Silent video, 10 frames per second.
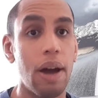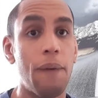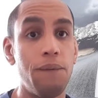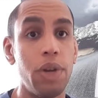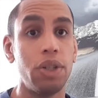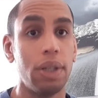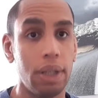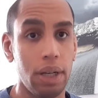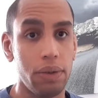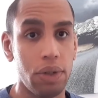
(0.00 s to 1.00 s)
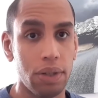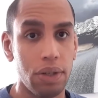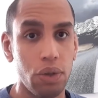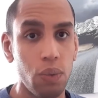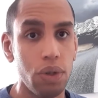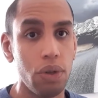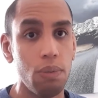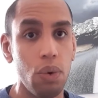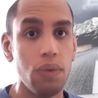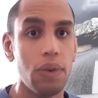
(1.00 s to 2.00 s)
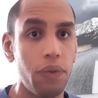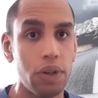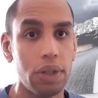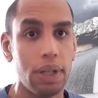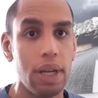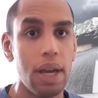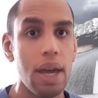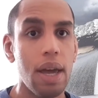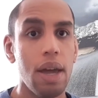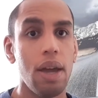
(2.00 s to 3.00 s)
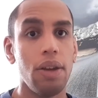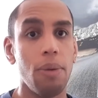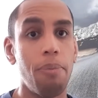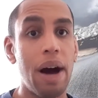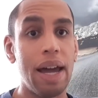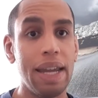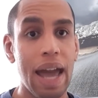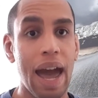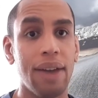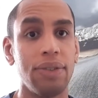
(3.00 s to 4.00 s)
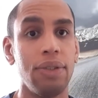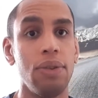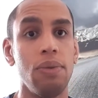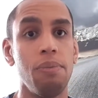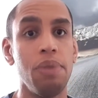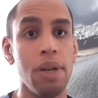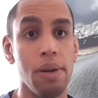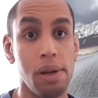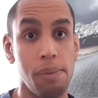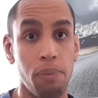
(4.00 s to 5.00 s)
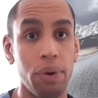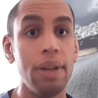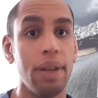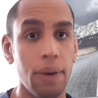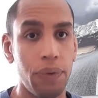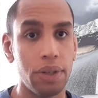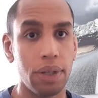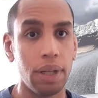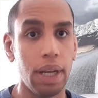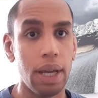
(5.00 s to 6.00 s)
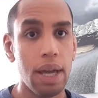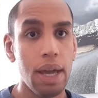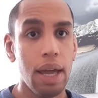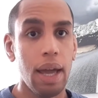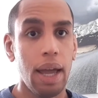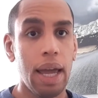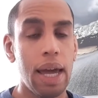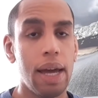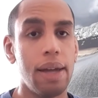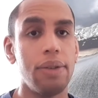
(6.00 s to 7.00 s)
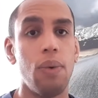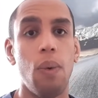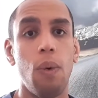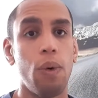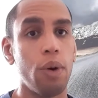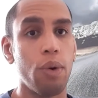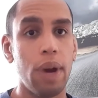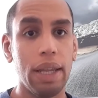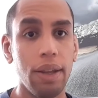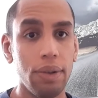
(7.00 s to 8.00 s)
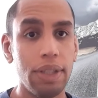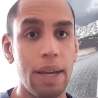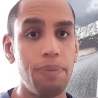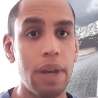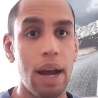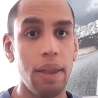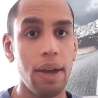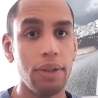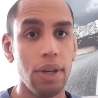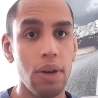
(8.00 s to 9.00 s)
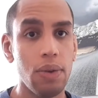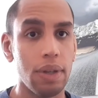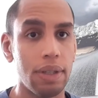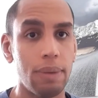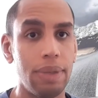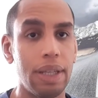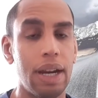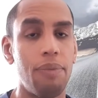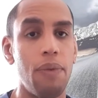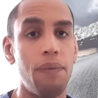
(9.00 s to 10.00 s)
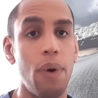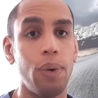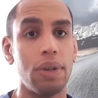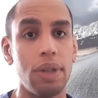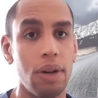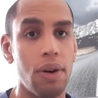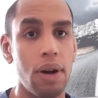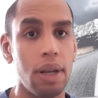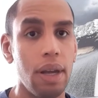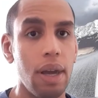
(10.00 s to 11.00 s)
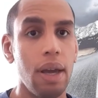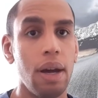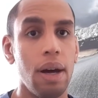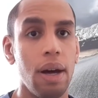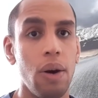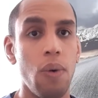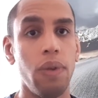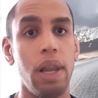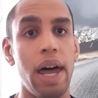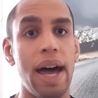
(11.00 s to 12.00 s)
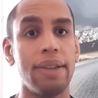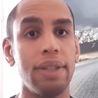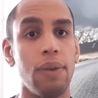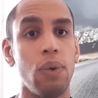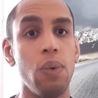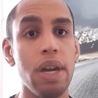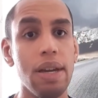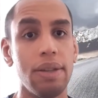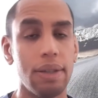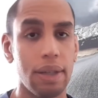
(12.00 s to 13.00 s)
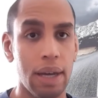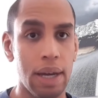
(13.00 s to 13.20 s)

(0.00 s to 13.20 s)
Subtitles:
efficiently. Just as you would do moves efficiently, your body has to be breathing efficiently. And great little tip that I like to use, it's something that I've been focusing on over the last several weeks,